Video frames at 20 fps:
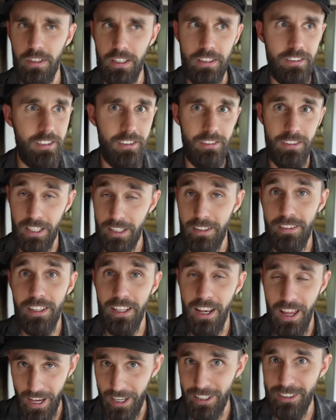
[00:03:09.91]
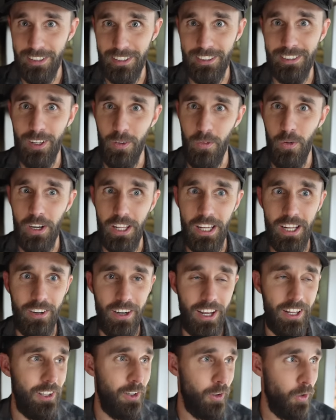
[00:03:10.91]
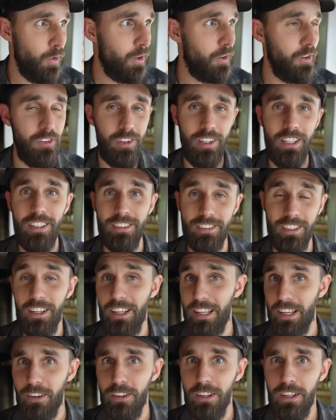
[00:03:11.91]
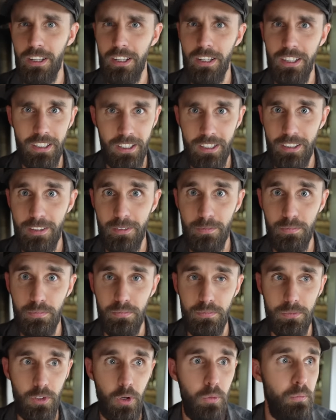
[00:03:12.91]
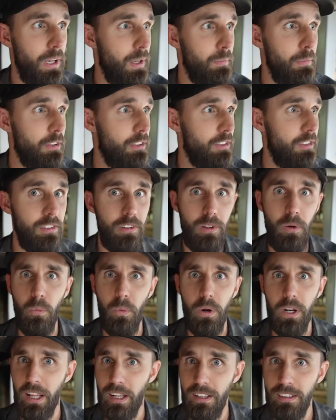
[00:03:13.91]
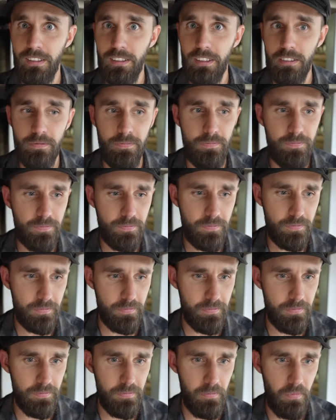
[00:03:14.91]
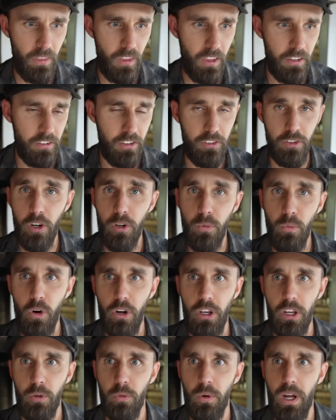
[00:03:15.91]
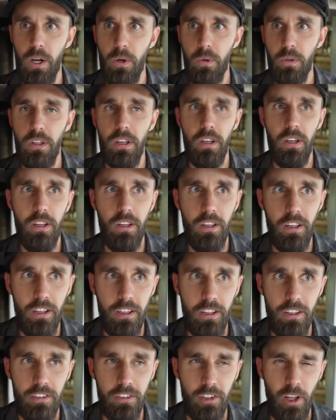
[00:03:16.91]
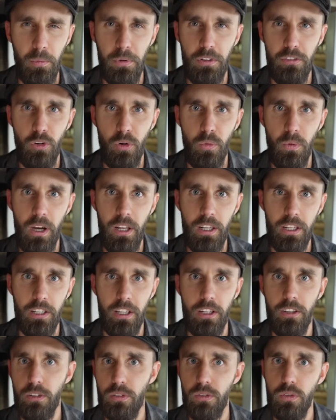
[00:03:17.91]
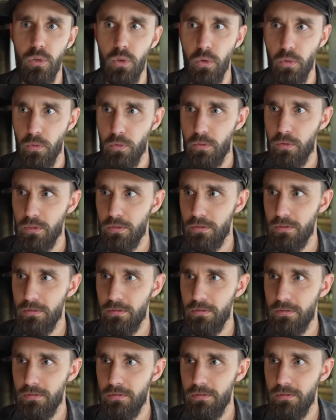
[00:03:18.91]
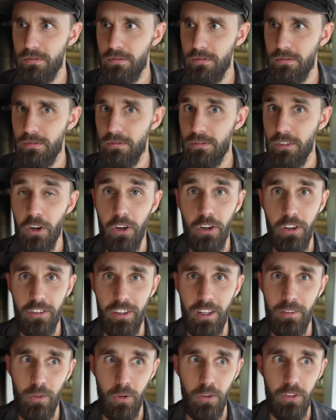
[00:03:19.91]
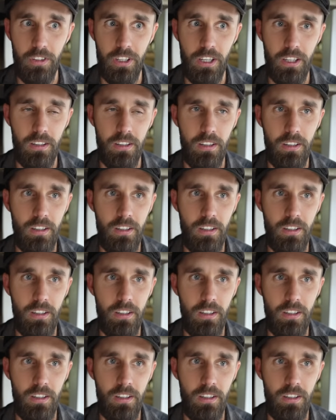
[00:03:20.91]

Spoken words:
Is it actually someone here? I know Christina's not here, so maybe someone else. So I started walking around, stopping for a while, and then doom, heard the same noise again.